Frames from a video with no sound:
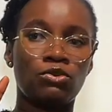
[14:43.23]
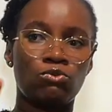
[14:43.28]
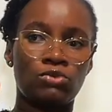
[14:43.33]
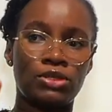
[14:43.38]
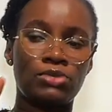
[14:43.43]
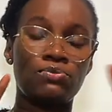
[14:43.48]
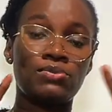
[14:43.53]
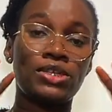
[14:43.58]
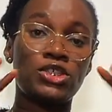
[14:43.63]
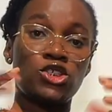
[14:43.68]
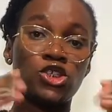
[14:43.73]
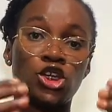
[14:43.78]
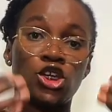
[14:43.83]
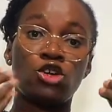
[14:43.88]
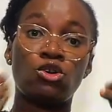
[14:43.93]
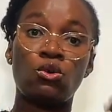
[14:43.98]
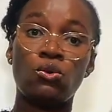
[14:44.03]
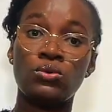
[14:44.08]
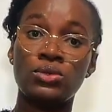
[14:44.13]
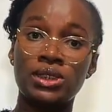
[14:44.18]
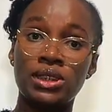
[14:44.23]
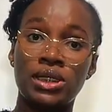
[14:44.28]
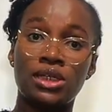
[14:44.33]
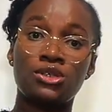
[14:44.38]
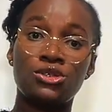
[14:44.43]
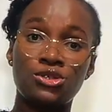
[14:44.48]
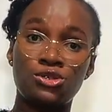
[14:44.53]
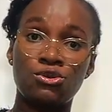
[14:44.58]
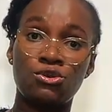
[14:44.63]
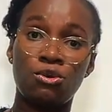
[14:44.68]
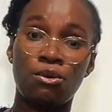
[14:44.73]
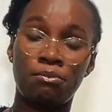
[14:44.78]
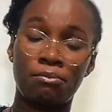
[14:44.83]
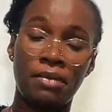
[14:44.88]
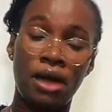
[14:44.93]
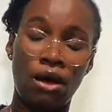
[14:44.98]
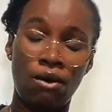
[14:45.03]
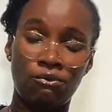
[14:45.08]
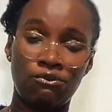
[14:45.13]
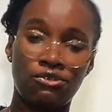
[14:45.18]
with which he goes into your
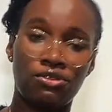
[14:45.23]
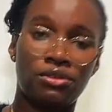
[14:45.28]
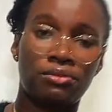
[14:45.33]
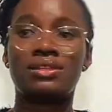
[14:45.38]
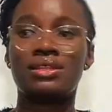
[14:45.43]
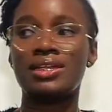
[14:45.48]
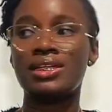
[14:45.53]
mouth.